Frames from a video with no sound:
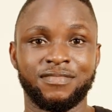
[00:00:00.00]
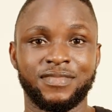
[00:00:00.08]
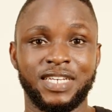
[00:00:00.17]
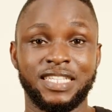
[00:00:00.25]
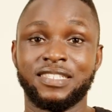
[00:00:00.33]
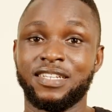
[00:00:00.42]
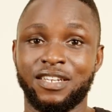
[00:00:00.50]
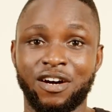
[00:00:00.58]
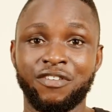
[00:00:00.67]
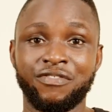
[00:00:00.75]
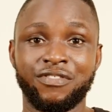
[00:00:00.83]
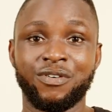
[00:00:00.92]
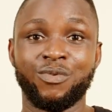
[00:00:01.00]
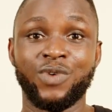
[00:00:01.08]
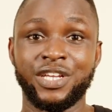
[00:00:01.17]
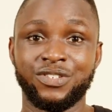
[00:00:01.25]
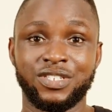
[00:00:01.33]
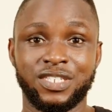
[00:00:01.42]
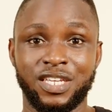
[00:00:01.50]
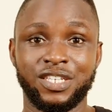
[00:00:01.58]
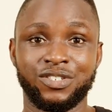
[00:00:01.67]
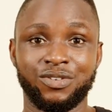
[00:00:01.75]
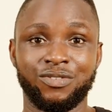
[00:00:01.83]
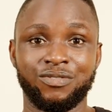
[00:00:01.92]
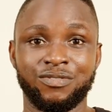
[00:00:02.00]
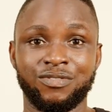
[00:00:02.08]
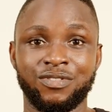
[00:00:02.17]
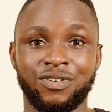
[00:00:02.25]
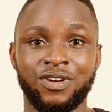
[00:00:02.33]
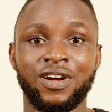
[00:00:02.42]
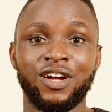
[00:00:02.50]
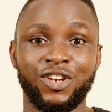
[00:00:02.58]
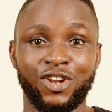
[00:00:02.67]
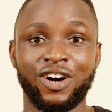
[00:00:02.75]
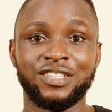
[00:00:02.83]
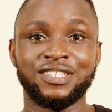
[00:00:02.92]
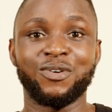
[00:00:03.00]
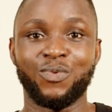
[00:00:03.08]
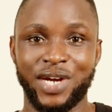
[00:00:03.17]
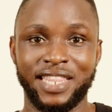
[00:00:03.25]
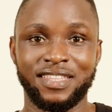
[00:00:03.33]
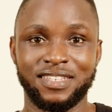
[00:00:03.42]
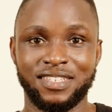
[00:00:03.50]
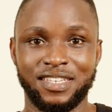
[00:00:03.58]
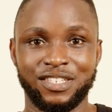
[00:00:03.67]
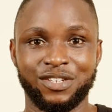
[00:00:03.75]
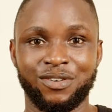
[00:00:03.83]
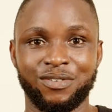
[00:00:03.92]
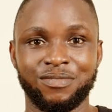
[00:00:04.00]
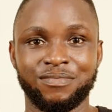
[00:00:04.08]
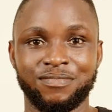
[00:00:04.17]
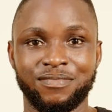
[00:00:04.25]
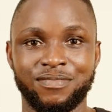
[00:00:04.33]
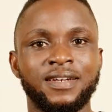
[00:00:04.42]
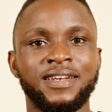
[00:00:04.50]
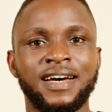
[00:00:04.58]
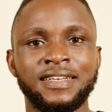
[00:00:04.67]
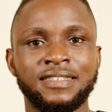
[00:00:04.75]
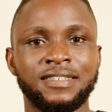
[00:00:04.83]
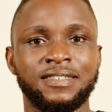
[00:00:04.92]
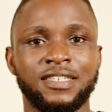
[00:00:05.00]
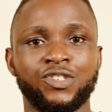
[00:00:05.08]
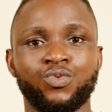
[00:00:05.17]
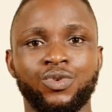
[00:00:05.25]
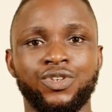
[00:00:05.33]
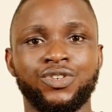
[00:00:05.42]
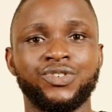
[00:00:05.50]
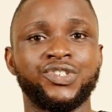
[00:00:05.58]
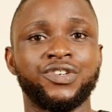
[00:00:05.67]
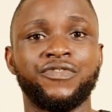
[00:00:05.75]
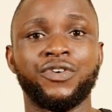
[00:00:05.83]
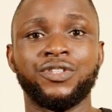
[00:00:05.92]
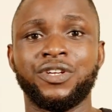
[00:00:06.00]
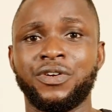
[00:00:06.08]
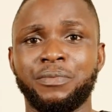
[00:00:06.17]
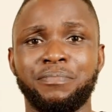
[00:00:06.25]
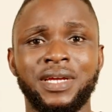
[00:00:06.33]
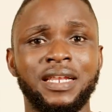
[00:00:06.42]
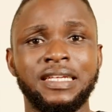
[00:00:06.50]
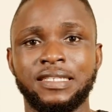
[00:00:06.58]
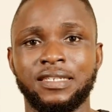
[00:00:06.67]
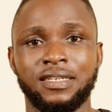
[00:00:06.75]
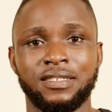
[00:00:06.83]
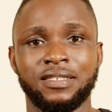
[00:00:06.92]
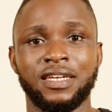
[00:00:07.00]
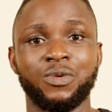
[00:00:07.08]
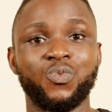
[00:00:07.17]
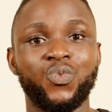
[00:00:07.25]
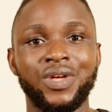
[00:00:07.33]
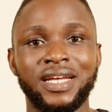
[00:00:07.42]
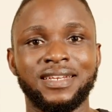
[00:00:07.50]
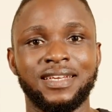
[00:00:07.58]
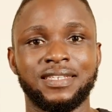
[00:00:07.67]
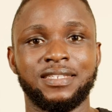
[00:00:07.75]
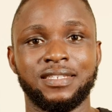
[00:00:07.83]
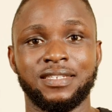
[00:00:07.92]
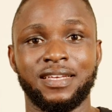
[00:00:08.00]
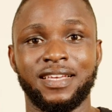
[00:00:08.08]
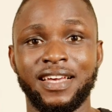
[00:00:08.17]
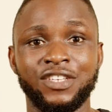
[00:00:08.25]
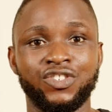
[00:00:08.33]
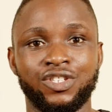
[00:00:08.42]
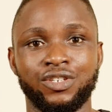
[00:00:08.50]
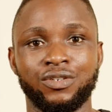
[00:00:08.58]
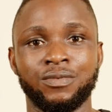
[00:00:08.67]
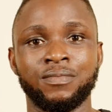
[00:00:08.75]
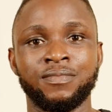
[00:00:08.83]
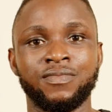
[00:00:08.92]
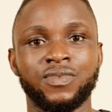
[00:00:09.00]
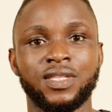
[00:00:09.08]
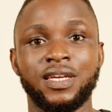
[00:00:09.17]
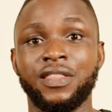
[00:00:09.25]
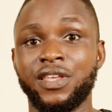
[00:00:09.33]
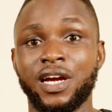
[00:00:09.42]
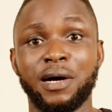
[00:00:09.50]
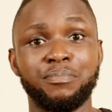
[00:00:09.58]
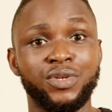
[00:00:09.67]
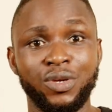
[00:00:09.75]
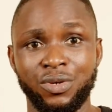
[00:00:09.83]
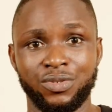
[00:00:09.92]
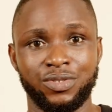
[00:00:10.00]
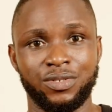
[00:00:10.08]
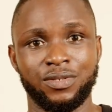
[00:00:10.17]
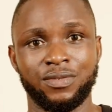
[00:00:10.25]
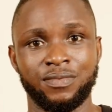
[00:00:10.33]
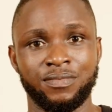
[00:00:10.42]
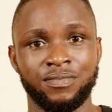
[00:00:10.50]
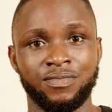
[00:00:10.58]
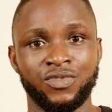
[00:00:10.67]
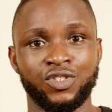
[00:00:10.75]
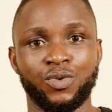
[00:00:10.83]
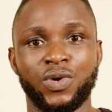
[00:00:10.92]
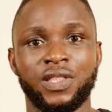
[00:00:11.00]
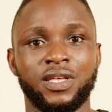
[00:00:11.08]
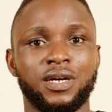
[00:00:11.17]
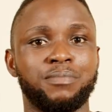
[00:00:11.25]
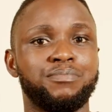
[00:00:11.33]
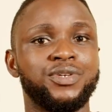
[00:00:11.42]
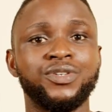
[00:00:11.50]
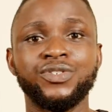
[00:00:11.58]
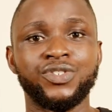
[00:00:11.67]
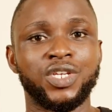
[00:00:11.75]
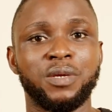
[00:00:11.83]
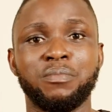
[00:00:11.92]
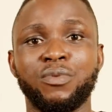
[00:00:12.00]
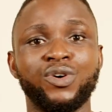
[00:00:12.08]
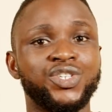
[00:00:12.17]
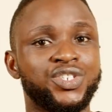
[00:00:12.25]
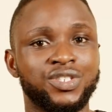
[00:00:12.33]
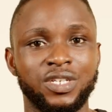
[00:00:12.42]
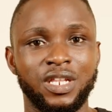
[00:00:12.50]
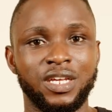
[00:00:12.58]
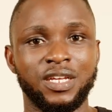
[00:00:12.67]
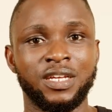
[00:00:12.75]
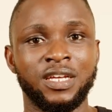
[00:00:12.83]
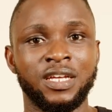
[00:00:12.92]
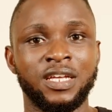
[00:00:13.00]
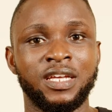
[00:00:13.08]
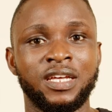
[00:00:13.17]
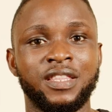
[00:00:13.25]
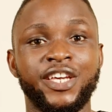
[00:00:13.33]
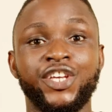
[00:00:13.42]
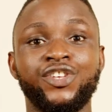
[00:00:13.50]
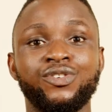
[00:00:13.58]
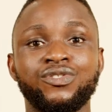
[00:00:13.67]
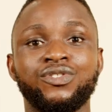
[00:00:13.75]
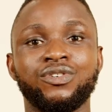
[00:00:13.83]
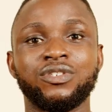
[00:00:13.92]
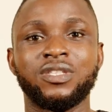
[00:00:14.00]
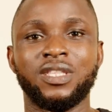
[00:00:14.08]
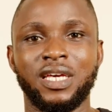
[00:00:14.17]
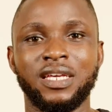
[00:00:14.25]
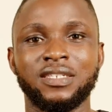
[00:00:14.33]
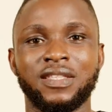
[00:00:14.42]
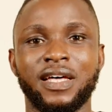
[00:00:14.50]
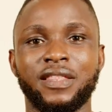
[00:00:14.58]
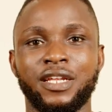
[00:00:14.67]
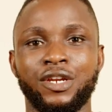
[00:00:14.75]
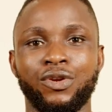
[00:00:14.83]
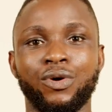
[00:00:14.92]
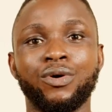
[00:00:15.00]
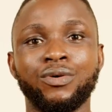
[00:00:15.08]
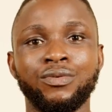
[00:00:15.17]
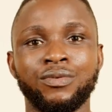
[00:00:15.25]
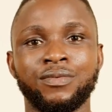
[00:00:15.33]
It's enough when you say so, not when they say so. A narcissist will use your vulnerabilities and weaknesses against you in their abuse. So when they abuse you emotionally, they use those things that they know